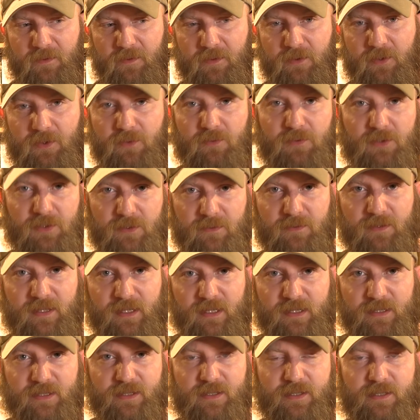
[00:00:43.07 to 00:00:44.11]
you do
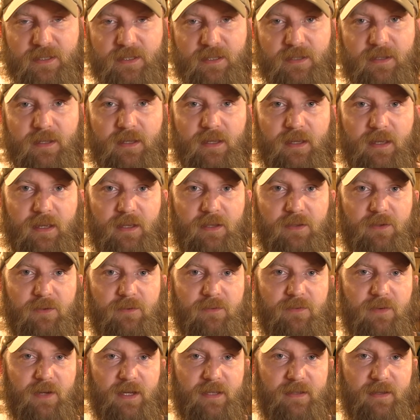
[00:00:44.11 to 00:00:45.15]
this and
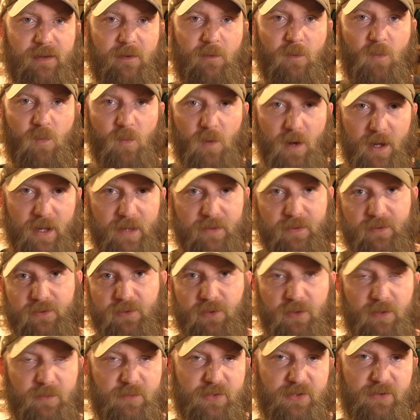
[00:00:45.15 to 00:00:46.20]
you find out why the
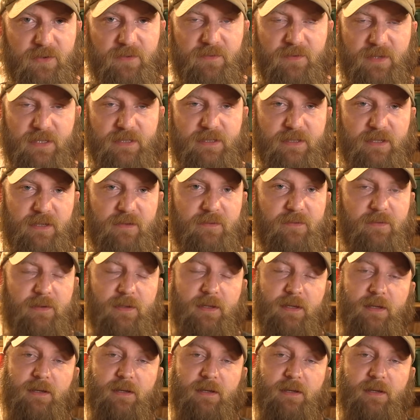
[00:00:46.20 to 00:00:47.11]
terms are offensive,